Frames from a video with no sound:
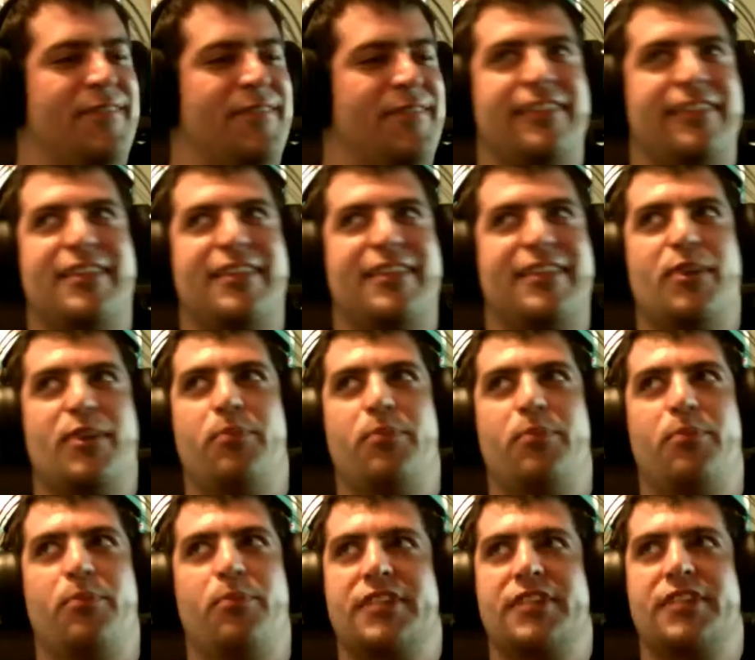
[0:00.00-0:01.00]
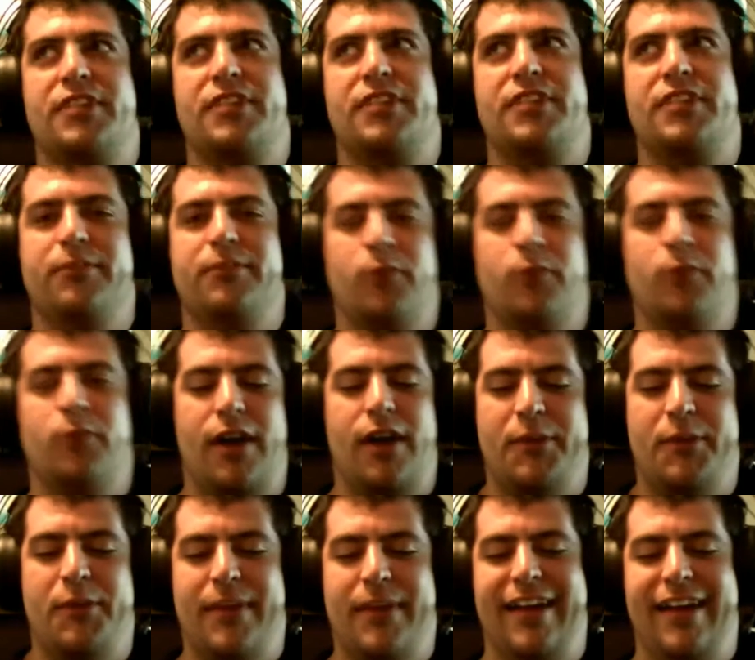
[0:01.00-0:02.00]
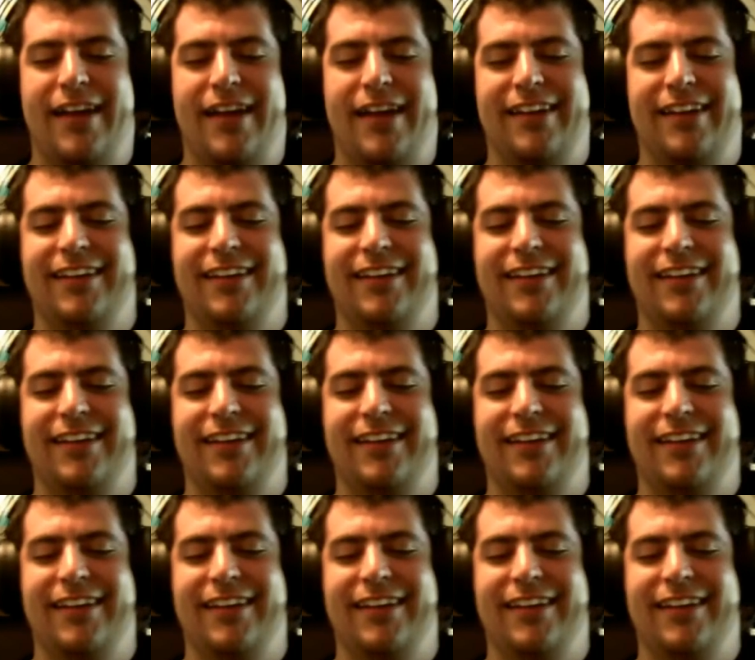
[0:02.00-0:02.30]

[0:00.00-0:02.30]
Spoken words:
the opposing Rock Band.